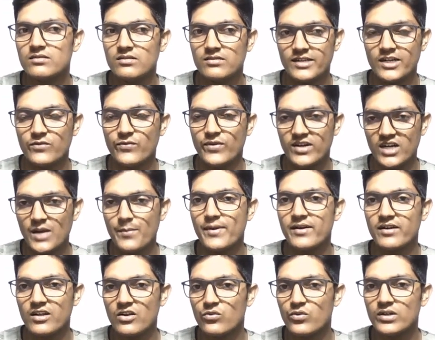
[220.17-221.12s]
that
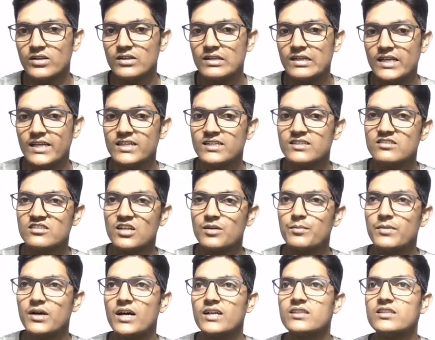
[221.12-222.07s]
fundamental one, in
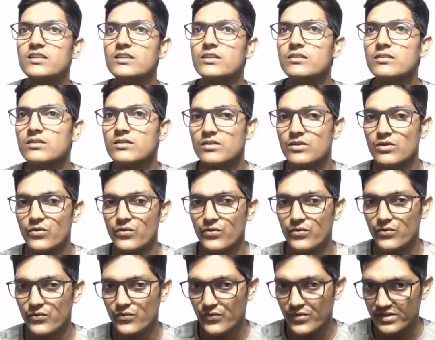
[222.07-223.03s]
some other
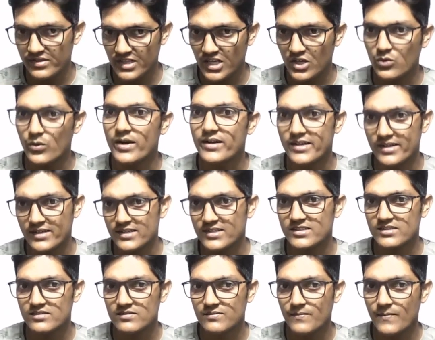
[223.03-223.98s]
physical
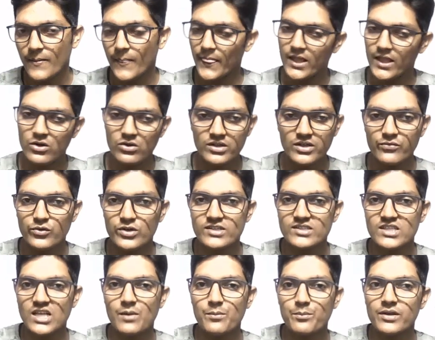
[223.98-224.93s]
quantities. Okay, for
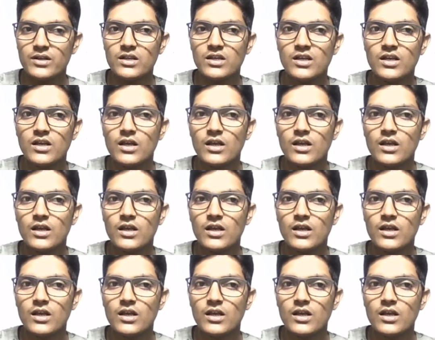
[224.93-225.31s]
example,